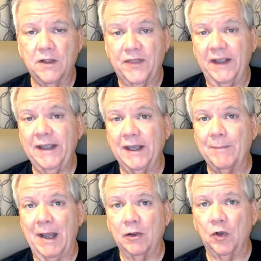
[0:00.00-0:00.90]
thinking
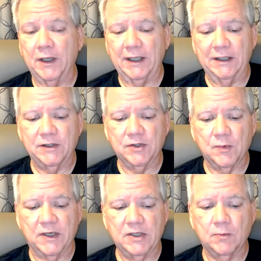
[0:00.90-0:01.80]
about looking into
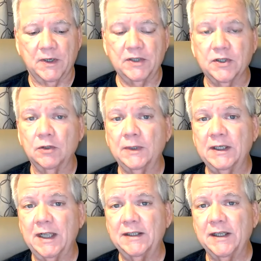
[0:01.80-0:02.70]
2022
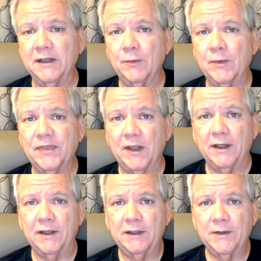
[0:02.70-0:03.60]
and dealing with the